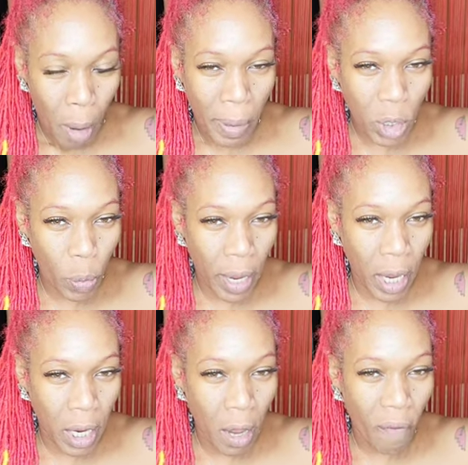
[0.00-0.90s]

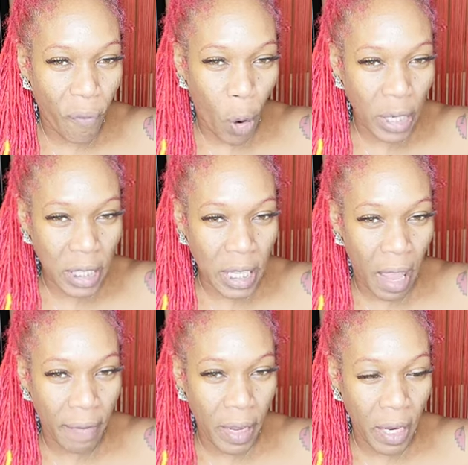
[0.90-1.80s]
between
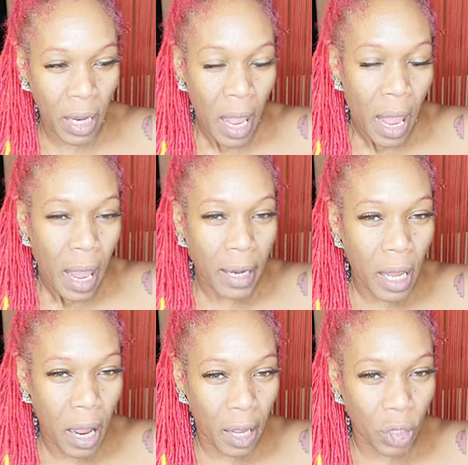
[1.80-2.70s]
47 and
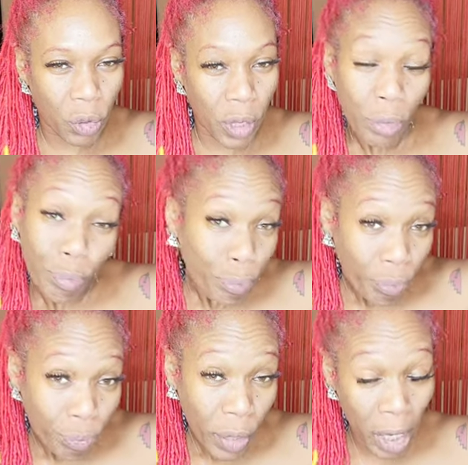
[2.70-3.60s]
100,
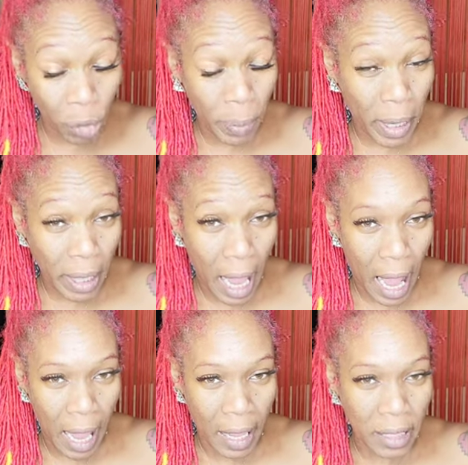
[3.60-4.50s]
100 being the
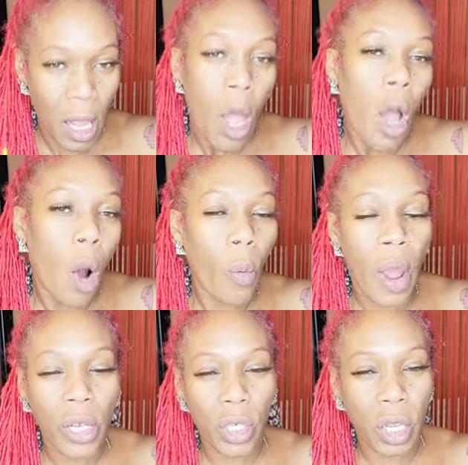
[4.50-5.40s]
highest, on
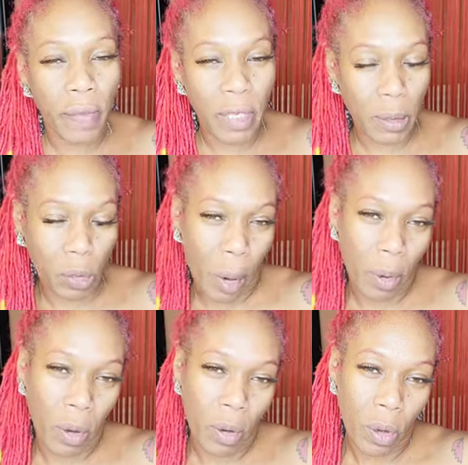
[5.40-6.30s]
where I should give a
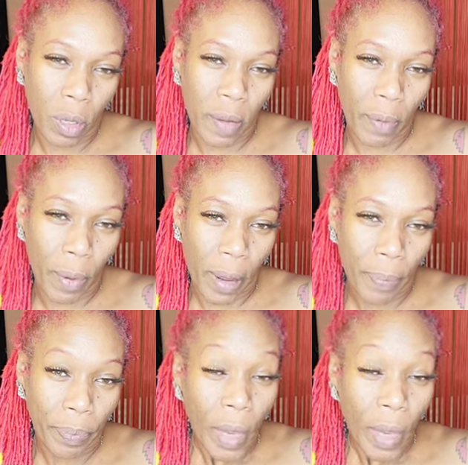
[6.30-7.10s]
subscriber giveaway.